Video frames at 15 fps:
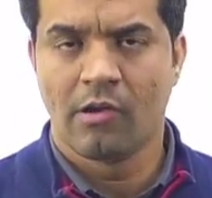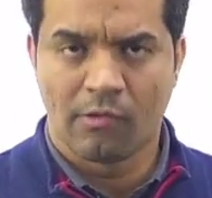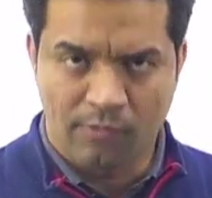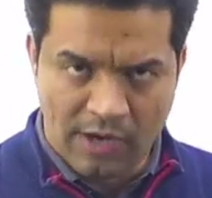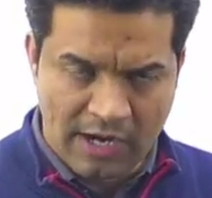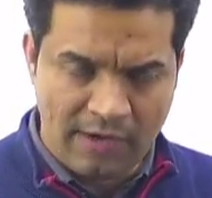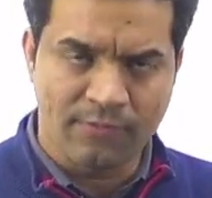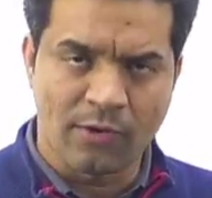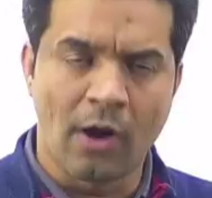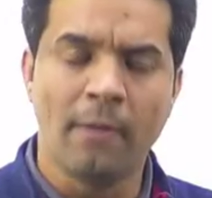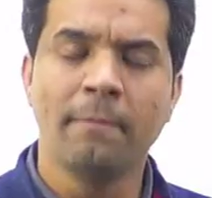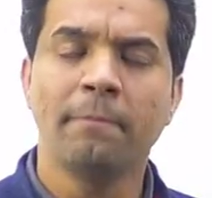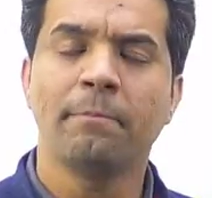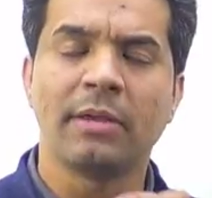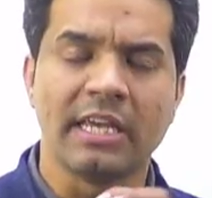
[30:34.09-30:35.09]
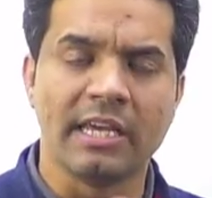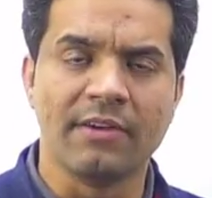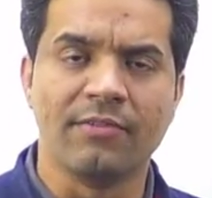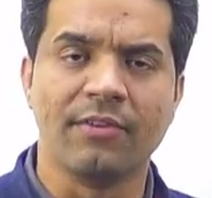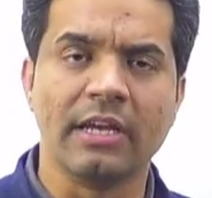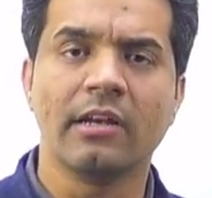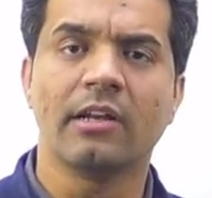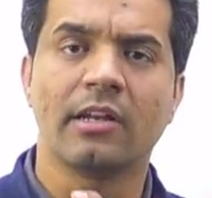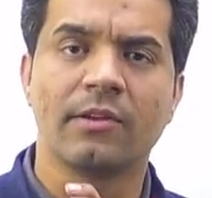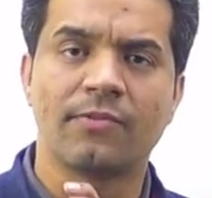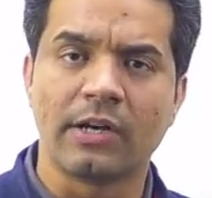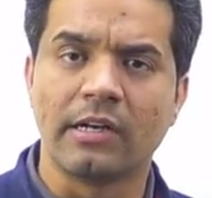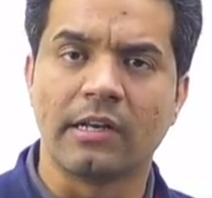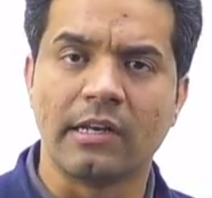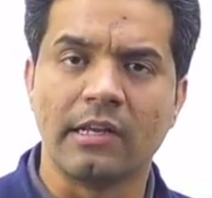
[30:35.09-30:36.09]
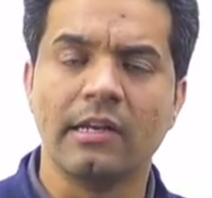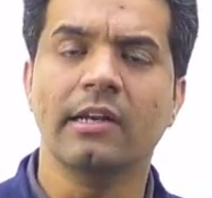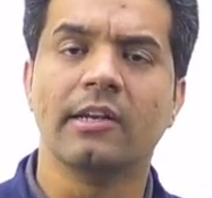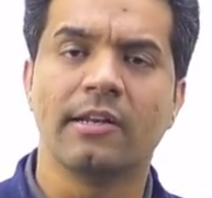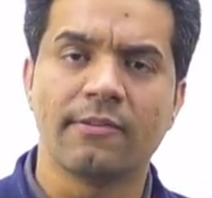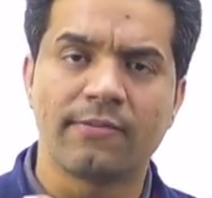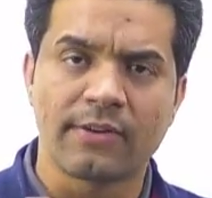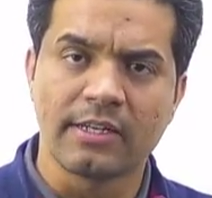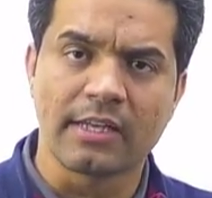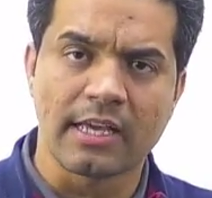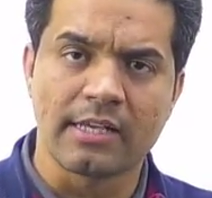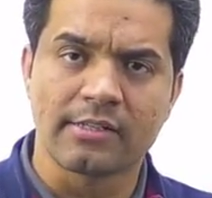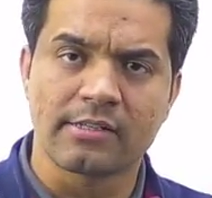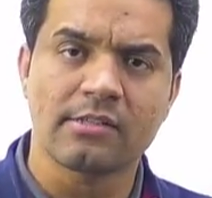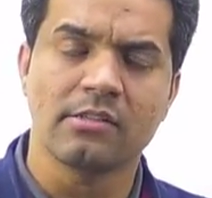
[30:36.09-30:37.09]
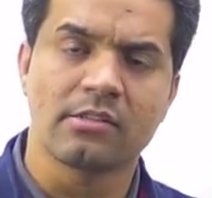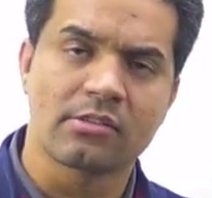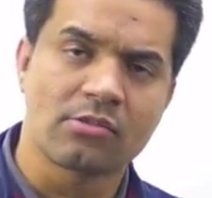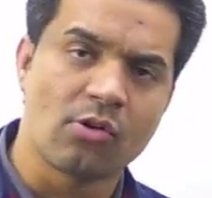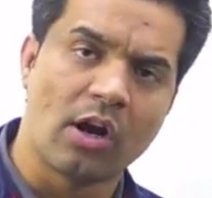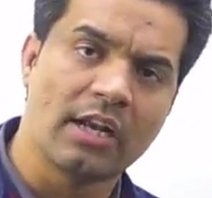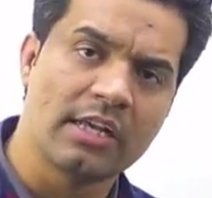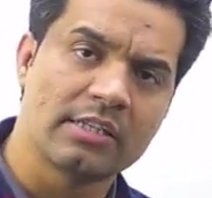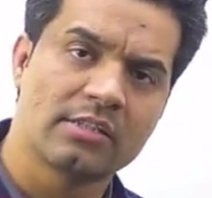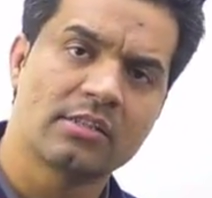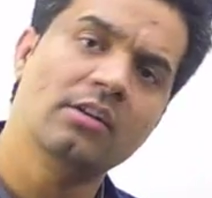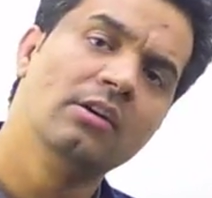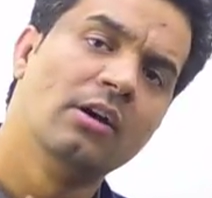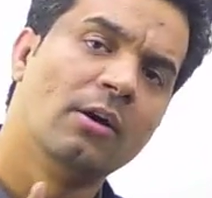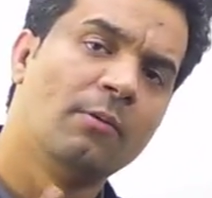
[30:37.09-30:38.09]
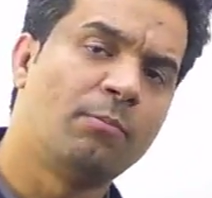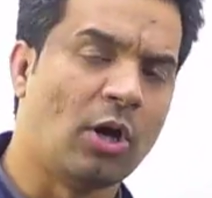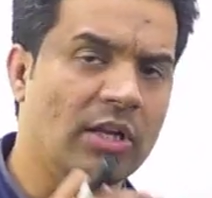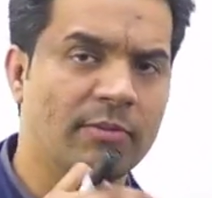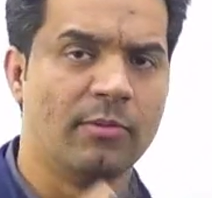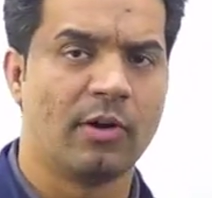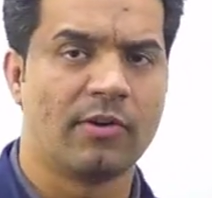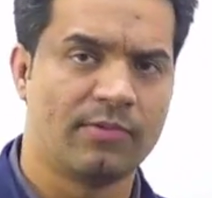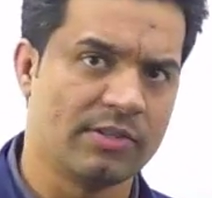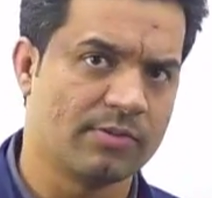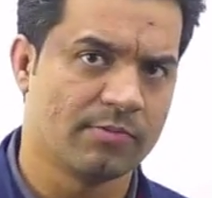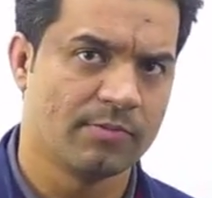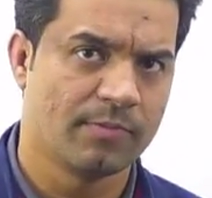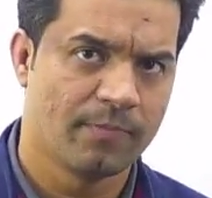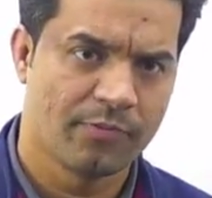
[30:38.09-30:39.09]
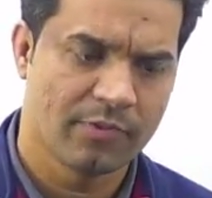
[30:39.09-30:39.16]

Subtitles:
One form behaving differently in different cases is called as the polymorphism.